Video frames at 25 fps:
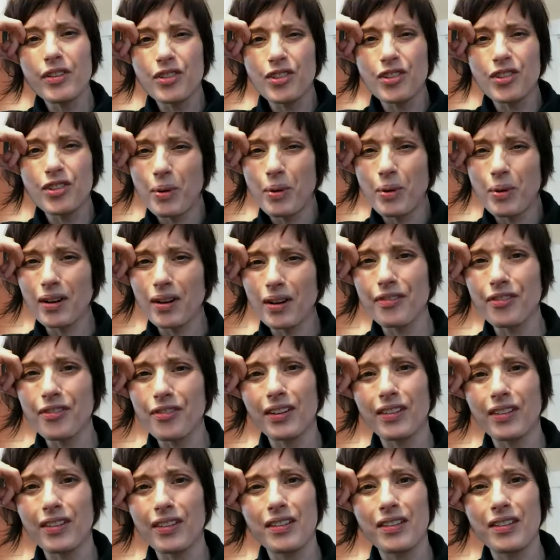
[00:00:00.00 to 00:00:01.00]
it's still part of
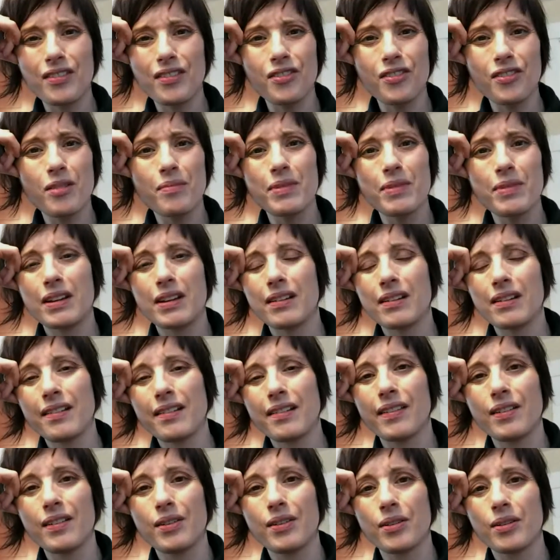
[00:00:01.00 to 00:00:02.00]
Six Sea Star because
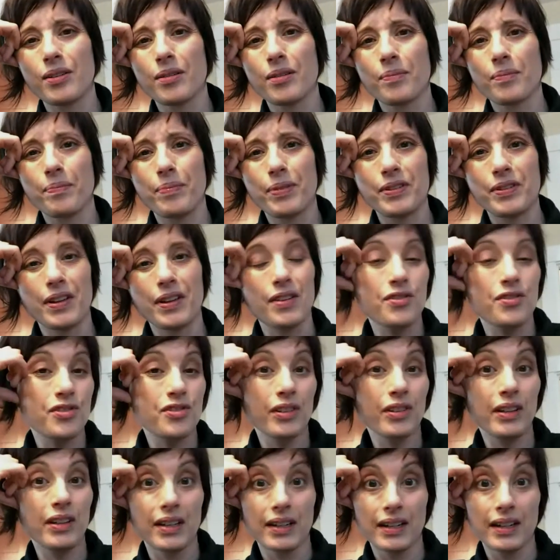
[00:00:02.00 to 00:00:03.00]
they're
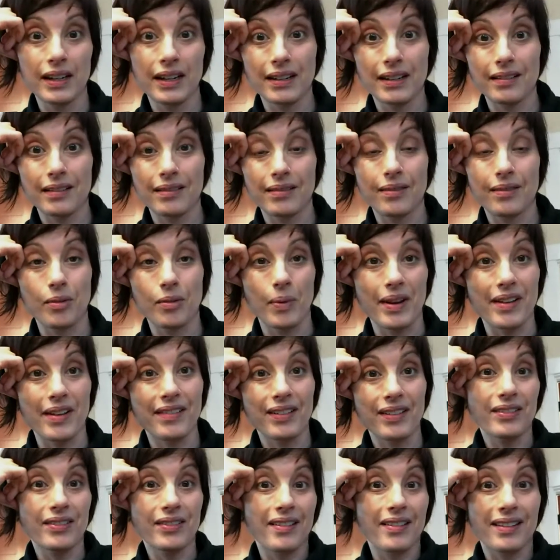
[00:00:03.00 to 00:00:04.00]
potentially going to get the
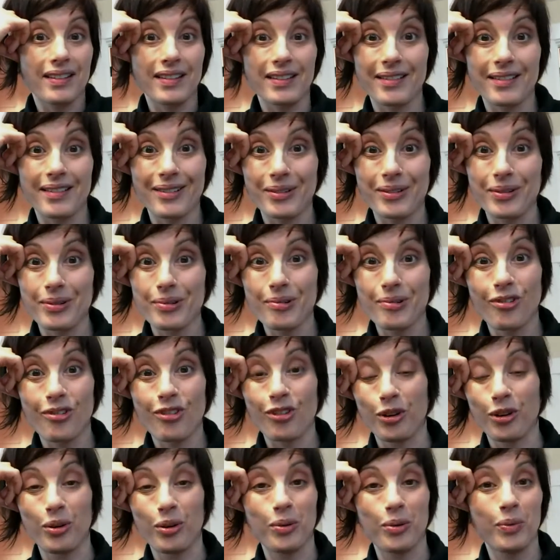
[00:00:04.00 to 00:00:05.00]
wasting disease too.
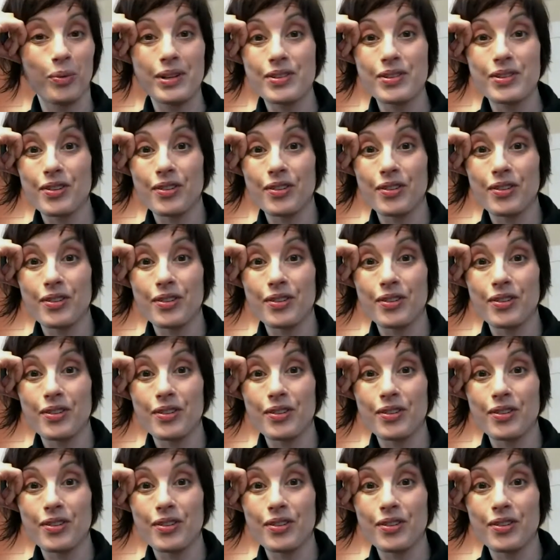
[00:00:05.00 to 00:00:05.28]
So